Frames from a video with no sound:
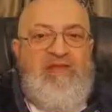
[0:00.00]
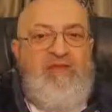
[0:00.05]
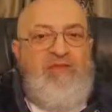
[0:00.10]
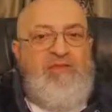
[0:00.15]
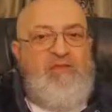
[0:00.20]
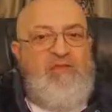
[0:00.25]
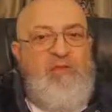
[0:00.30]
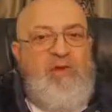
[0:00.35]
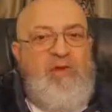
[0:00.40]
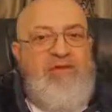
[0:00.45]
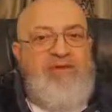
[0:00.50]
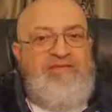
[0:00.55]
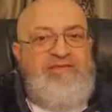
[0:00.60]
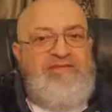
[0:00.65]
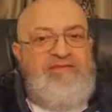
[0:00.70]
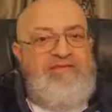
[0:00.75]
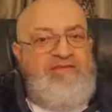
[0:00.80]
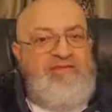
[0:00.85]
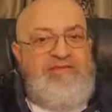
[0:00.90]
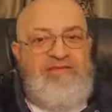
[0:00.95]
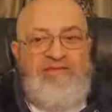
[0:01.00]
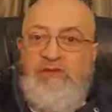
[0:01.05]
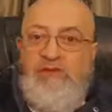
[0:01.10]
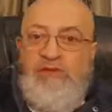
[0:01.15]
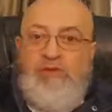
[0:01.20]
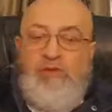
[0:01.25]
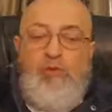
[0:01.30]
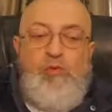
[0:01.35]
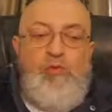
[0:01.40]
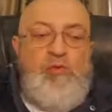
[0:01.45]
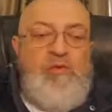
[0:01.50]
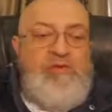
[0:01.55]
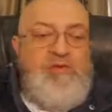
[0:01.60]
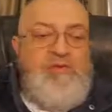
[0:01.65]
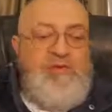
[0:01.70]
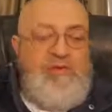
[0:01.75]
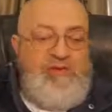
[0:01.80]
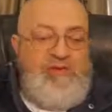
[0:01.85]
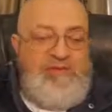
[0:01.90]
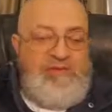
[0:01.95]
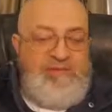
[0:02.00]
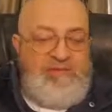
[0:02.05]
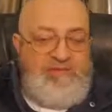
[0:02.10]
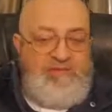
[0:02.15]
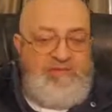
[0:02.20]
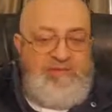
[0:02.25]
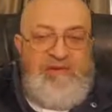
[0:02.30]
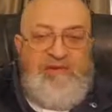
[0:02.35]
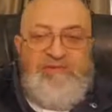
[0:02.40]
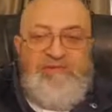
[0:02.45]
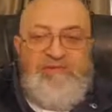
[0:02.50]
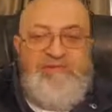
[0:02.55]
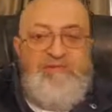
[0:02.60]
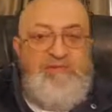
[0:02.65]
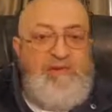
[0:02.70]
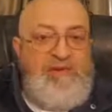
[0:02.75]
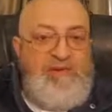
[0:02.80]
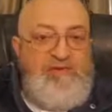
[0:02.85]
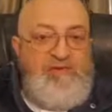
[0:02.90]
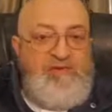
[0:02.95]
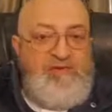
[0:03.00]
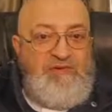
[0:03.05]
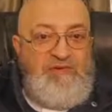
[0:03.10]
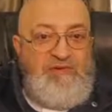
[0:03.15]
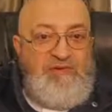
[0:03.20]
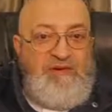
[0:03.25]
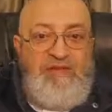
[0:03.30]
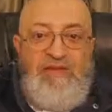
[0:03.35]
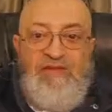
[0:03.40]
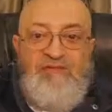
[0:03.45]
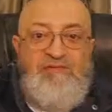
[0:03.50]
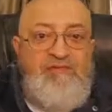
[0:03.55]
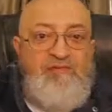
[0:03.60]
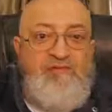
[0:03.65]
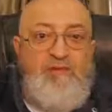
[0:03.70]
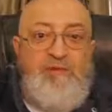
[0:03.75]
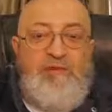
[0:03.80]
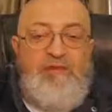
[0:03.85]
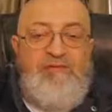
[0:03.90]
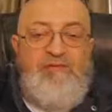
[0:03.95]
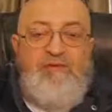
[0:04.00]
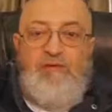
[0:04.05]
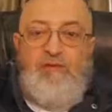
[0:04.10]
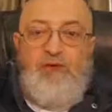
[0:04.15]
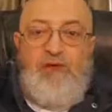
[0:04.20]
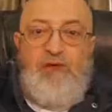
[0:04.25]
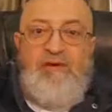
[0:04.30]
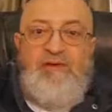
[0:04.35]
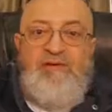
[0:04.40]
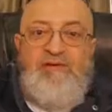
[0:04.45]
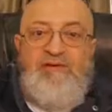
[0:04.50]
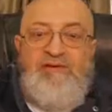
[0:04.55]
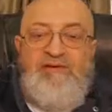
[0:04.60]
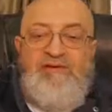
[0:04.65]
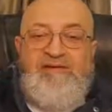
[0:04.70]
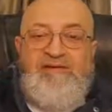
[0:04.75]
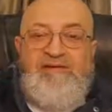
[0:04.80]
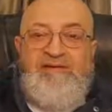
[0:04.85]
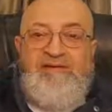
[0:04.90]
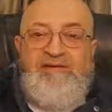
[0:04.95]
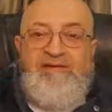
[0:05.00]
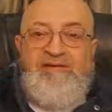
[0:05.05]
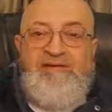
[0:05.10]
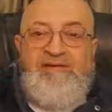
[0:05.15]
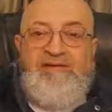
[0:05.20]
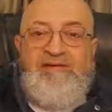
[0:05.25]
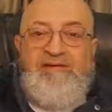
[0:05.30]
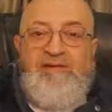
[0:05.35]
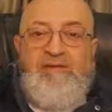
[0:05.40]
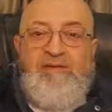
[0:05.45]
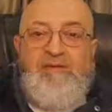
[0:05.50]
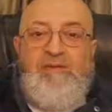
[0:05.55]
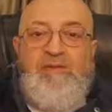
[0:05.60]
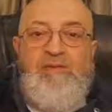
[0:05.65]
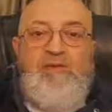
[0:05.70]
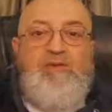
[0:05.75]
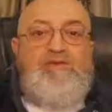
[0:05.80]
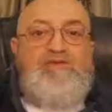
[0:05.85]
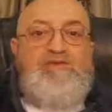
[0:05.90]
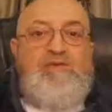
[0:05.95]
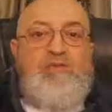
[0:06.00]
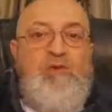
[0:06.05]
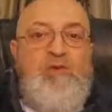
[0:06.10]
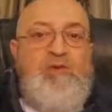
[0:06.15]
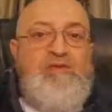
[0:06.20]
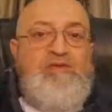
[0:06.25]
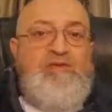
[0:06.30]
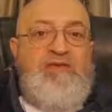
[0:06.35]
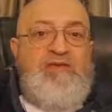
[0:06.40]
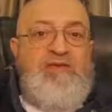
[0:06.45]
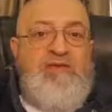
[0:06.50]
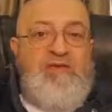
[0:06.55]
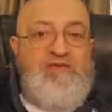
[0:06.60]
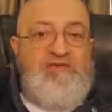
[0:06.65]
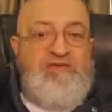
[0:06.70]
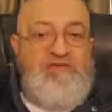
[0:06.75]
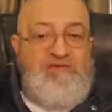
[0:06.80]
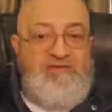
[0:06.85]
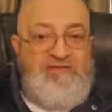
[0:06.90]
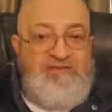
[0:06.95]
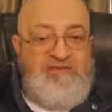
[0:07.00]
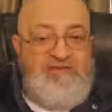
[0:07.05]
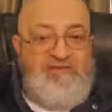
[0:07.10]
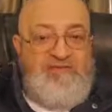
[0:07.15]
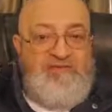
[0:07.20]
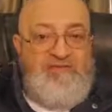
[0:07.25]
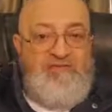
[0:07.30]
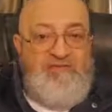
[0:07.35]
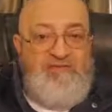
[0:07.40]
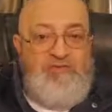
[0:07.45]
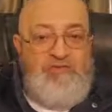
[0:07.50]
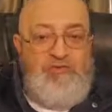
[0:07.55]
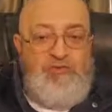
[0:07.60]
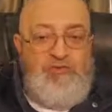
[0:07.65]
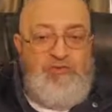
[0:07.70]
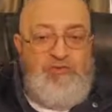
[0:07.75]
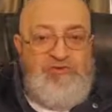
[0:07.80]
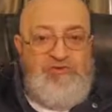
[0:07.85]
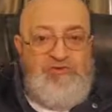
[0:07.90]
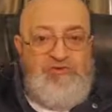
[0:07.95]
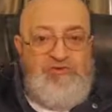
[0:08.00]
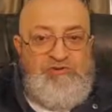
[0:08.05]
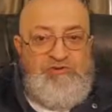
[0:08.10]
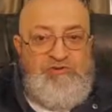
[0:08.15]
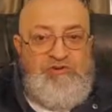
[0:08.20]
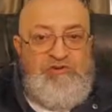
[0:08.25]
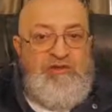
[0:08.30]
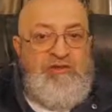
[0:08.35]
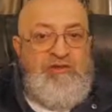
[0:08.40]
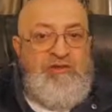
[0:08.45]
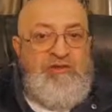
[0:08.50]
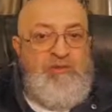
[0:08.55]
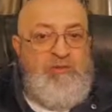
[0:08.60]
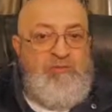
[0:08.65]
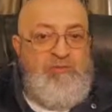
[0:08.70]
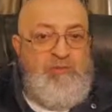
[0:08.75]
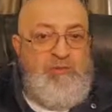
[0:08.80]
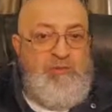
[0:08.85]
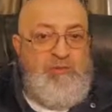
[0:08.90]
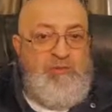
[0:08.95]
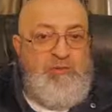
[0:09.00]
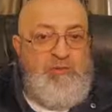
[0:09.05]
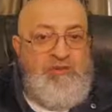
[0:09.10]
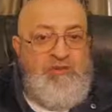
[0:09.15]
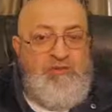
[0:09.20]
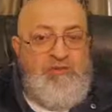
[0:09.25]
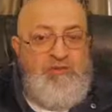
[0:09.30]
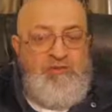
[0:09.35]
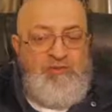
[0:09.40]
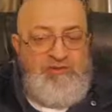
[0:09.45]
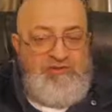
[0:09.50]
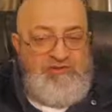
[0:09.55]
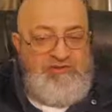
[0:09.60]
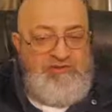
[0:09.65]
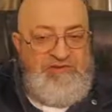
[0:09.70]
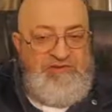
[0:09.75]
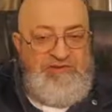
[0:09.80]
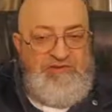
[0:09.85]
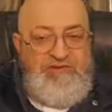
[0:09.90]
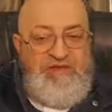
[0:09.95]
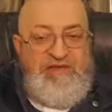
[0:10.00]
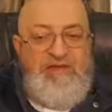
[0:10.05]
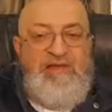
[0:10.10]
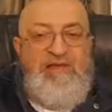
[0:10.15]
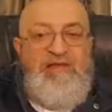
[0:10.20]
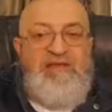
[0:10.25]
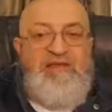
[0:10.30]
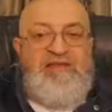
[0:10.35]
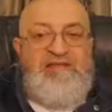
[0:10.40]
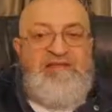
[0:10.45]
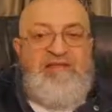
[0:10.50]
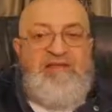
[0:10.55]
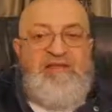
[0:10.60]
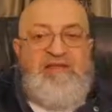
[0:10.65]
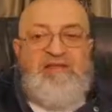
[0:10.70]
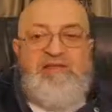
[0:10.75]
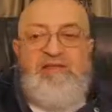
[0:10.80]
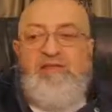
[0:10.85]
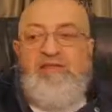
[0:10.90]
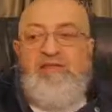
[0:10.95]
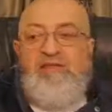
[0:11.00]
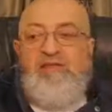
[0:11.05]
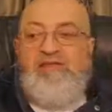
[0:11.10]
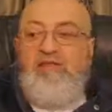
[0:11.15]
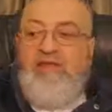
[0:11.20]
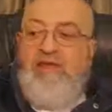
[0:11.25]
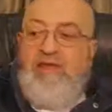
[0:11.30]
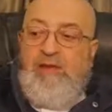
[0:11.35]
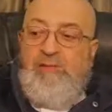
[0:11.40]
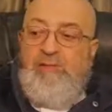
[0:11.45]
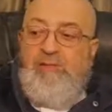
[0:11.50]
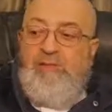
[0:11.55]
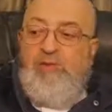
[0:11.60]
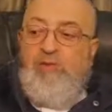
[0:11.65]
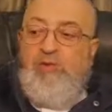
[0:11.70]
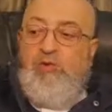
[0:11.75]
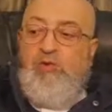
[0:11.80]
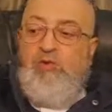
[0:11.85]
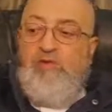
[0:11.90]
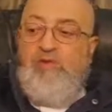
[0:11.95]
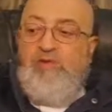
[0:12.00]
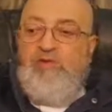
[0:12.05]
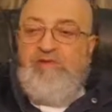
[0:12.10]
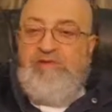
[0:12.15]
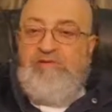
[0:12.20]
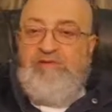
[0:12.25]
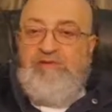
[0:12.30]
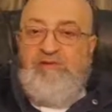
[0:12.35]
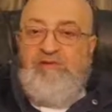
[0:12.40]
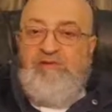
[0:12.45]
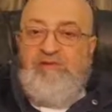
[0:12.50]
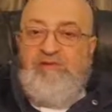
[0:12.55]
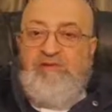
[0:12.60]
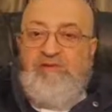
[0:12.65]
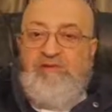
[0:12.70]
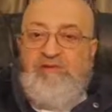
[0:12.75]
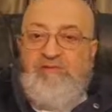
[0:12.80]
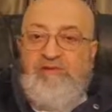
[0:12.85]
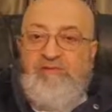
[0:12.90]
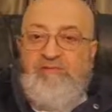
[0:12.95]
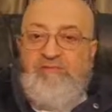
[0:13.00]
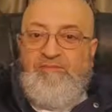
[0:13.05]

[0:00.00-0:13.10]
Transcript: Otherwise, you will be a disbeliever, even if you believe the Quran. Because among the characteristics of the Jewish people and the Christians is that they approve something